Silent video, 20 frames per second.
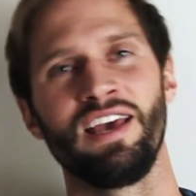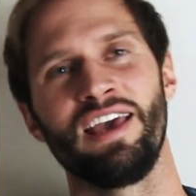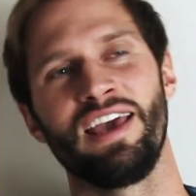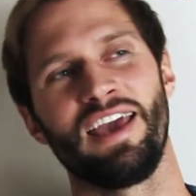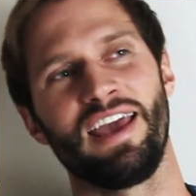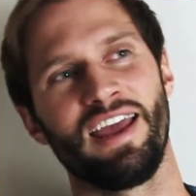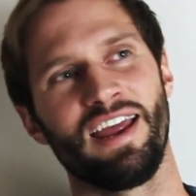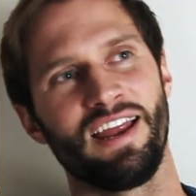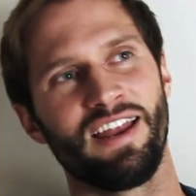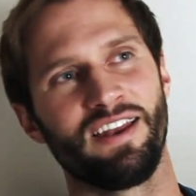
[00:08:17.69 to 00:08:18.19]

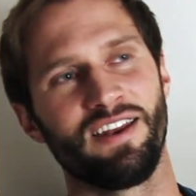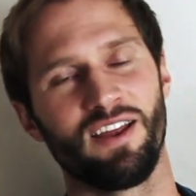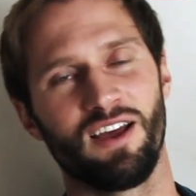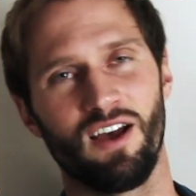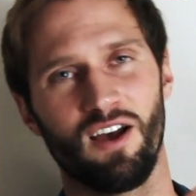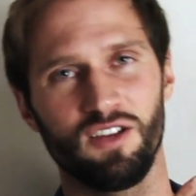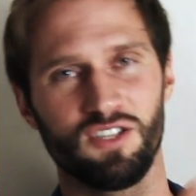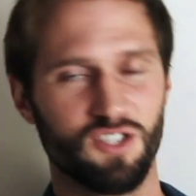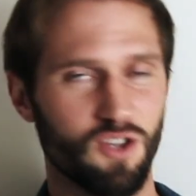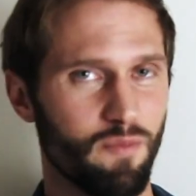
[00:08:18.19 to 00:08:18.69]
and
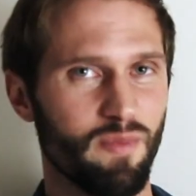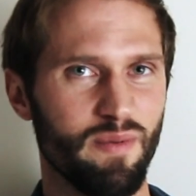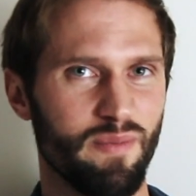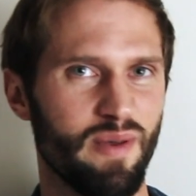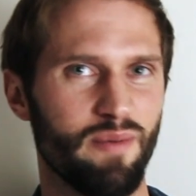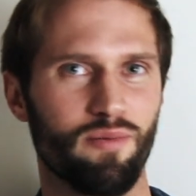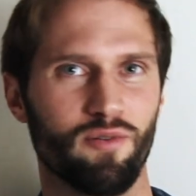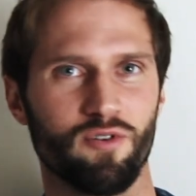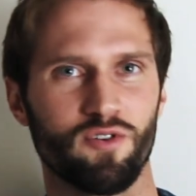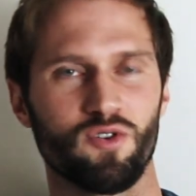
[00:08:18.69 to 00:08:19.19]
so many
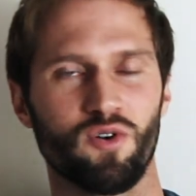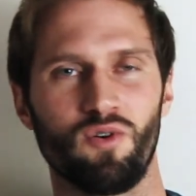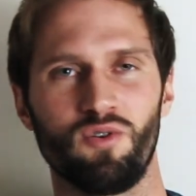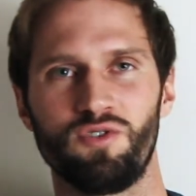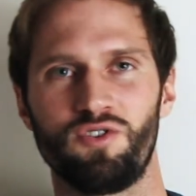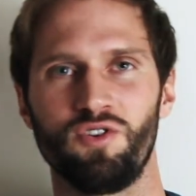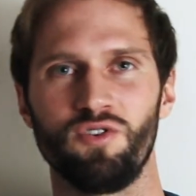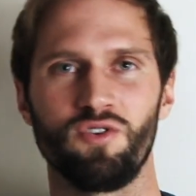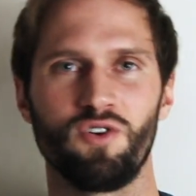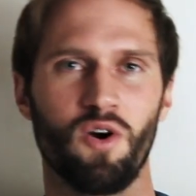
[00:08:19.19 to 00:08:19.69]
people are told
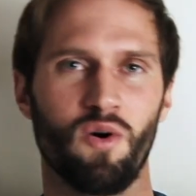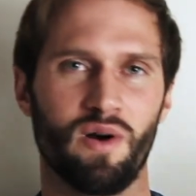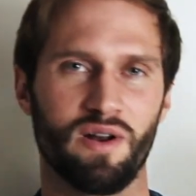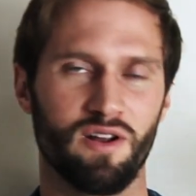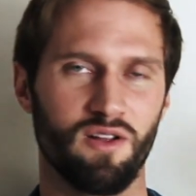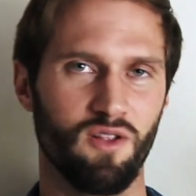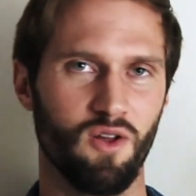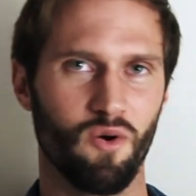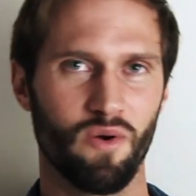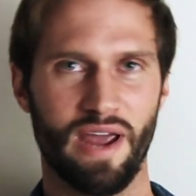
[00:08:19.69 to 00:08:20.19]
to go on a
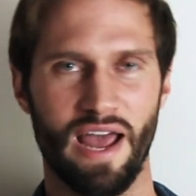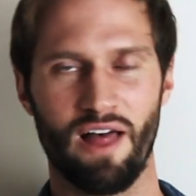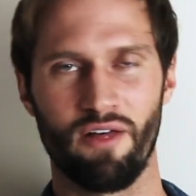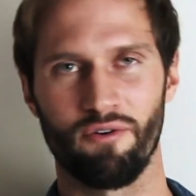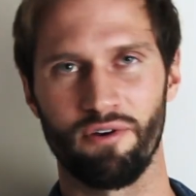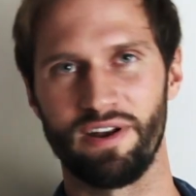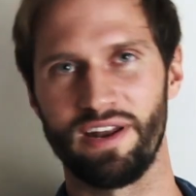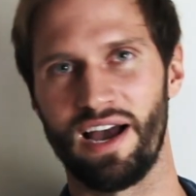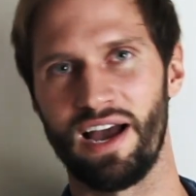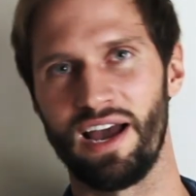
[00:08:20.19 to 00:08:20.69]

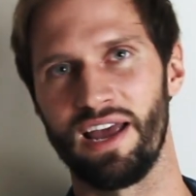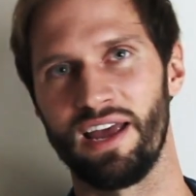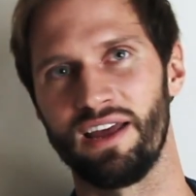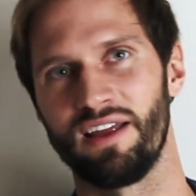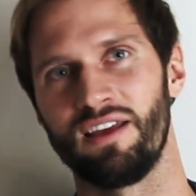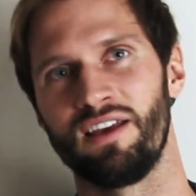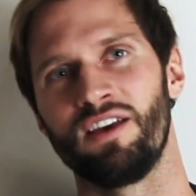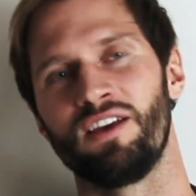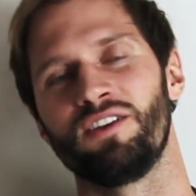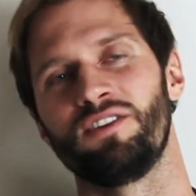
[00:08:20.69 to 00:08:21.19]
low-calorie diet
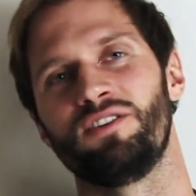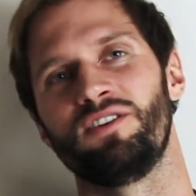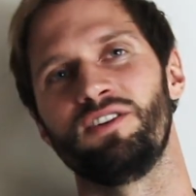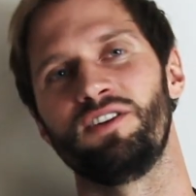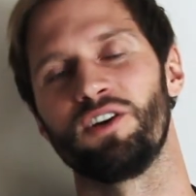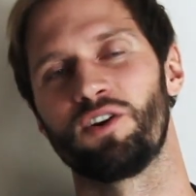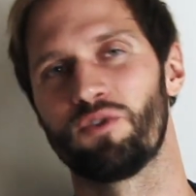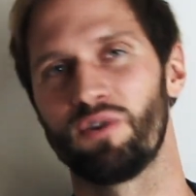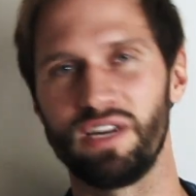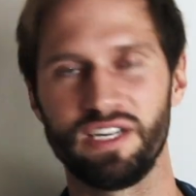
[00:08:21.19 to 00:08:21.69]
to
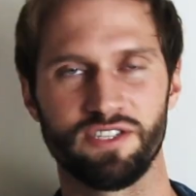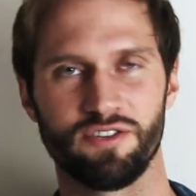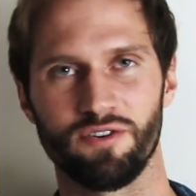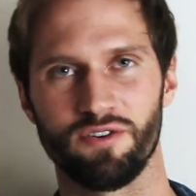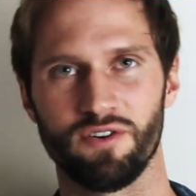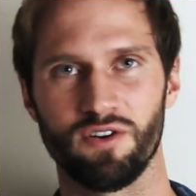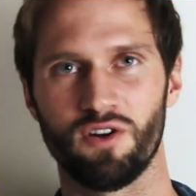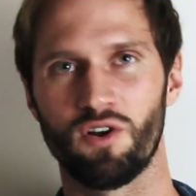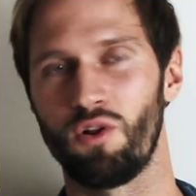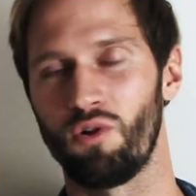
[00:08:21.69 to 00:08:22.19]
decrease their
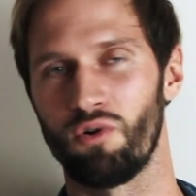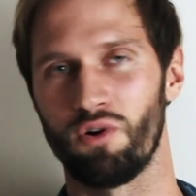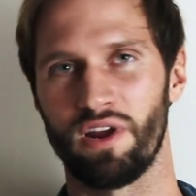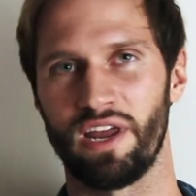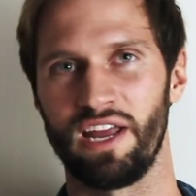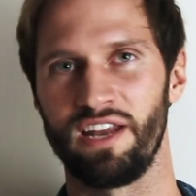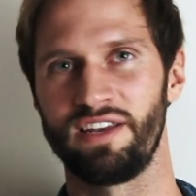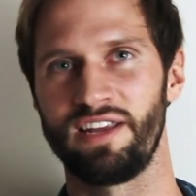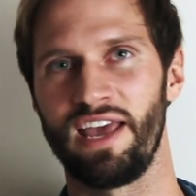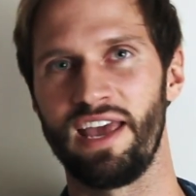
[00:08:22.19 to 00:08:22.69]
caloric
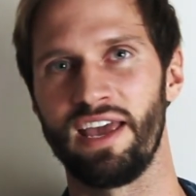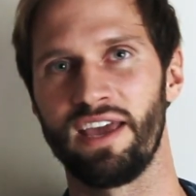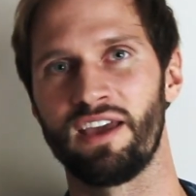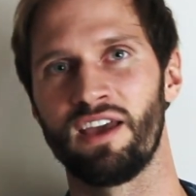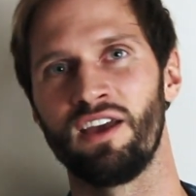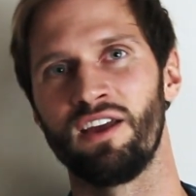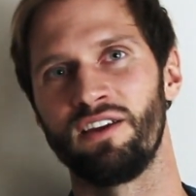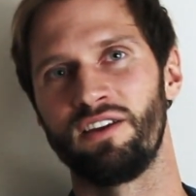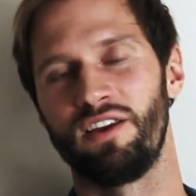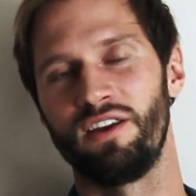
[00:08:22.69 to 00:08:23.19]
intake,
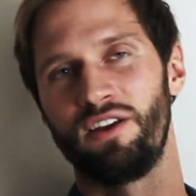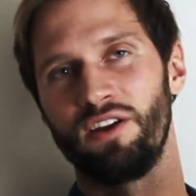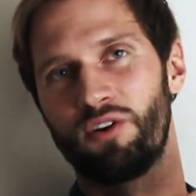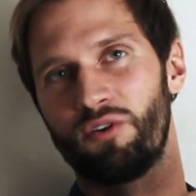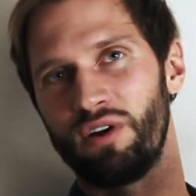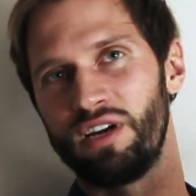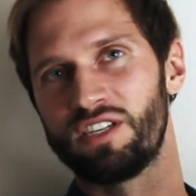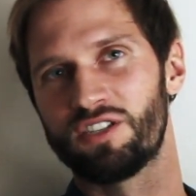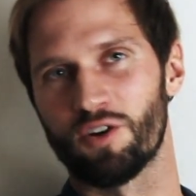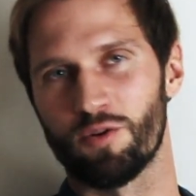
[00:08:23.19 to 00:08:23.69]
to
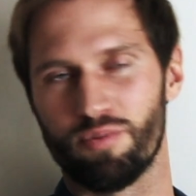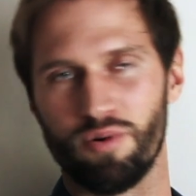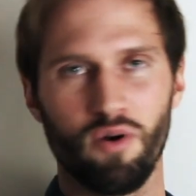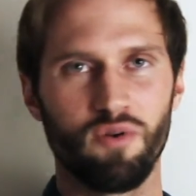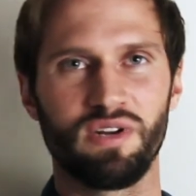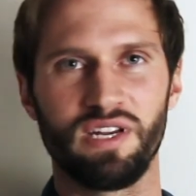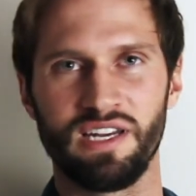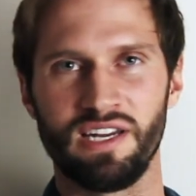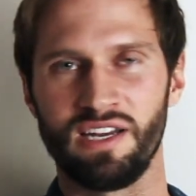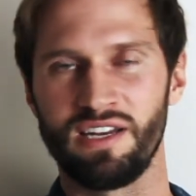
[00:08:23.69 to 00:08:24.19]
decrease their
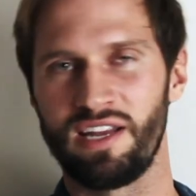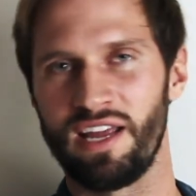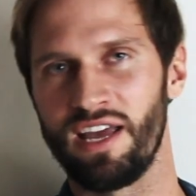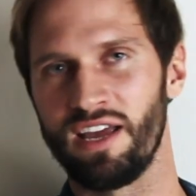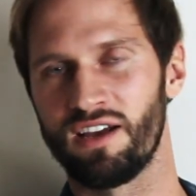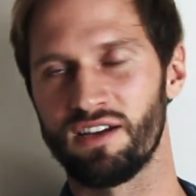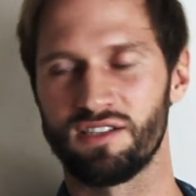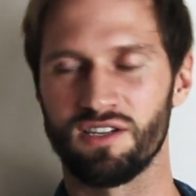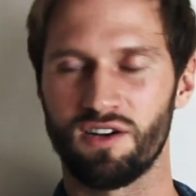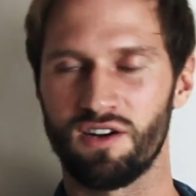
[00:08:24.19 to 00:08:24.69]
protein intake
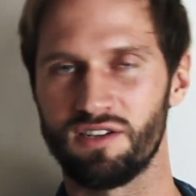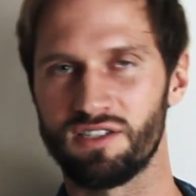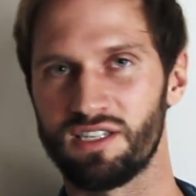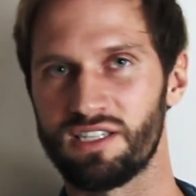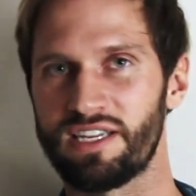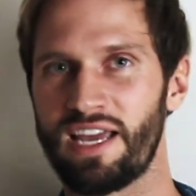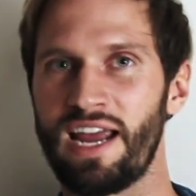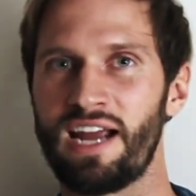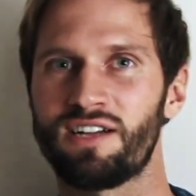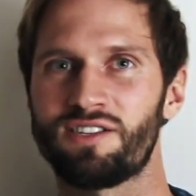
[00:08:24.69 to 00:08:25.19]
because it causes
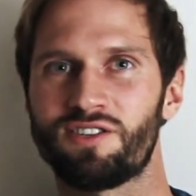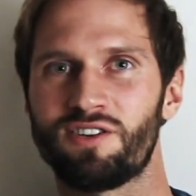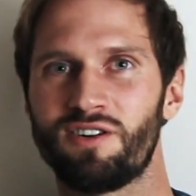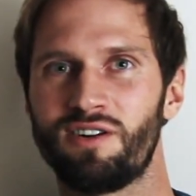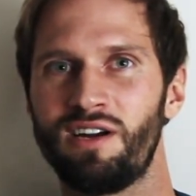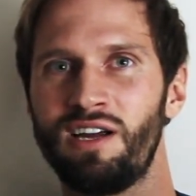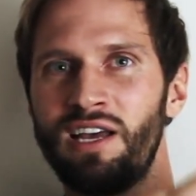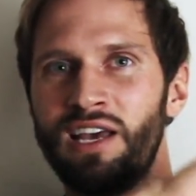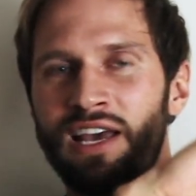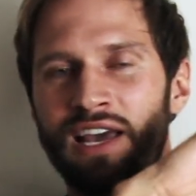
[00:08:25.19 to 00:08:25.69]

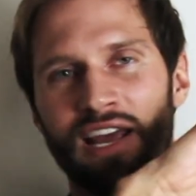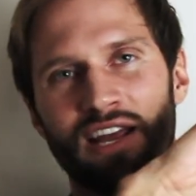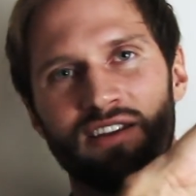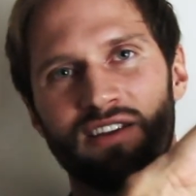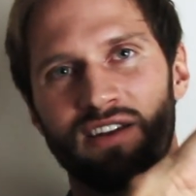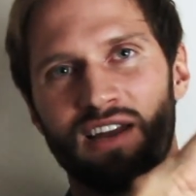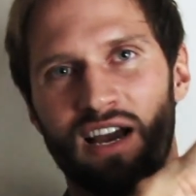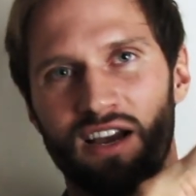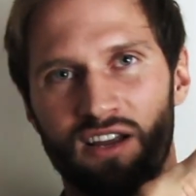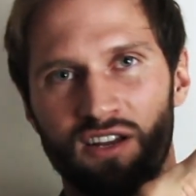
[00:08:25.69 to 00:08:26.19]
cancer, and to
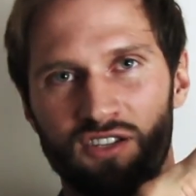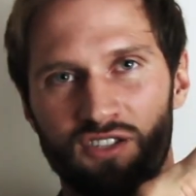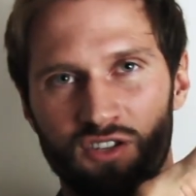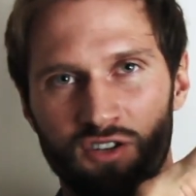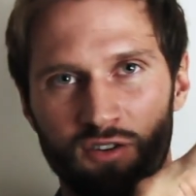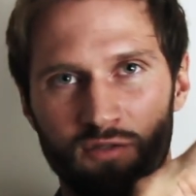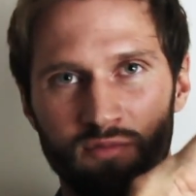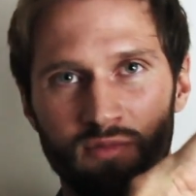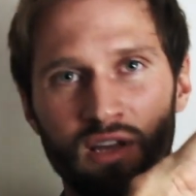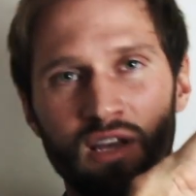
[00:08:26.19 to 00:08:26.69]
not
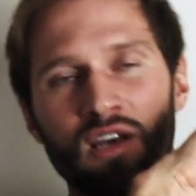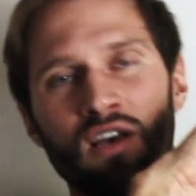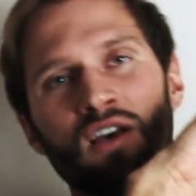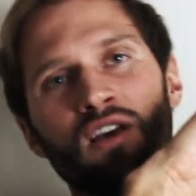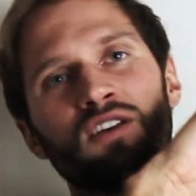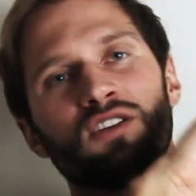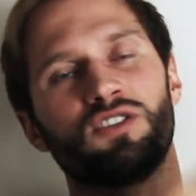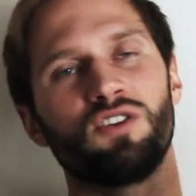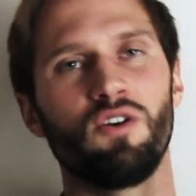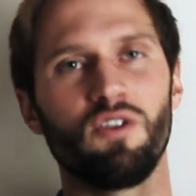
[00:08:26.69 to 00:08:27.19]
consume
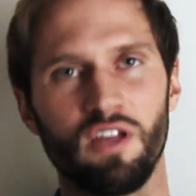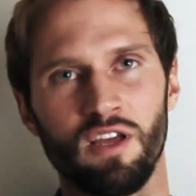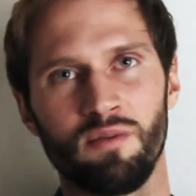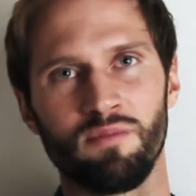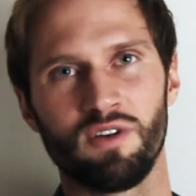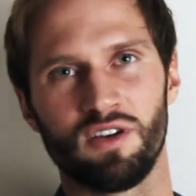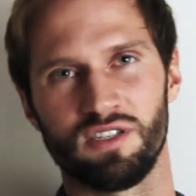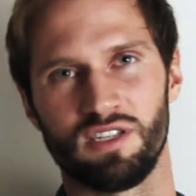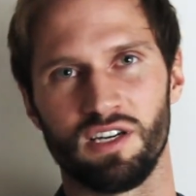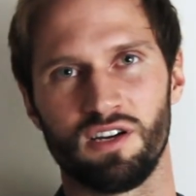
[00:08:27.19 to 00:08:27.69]
sodium
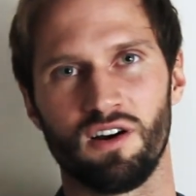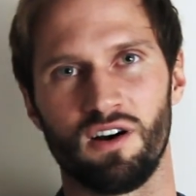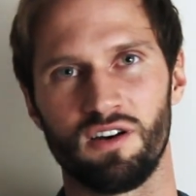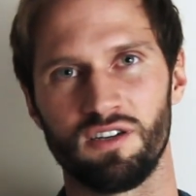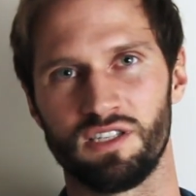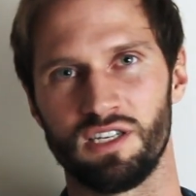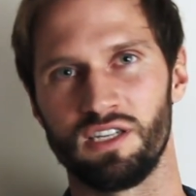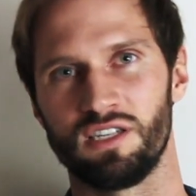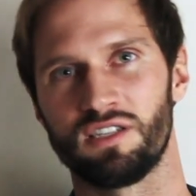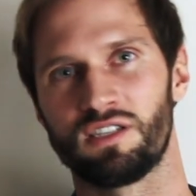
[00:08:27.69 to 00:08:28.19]
because it
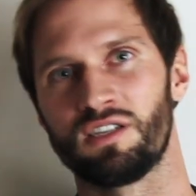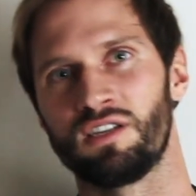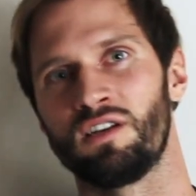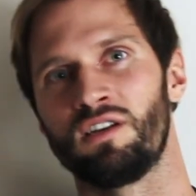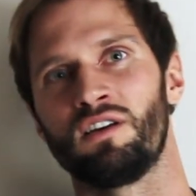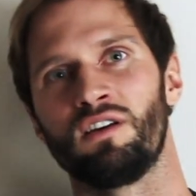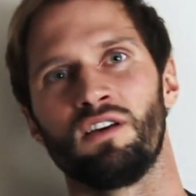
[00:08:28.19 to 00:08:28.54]
causes,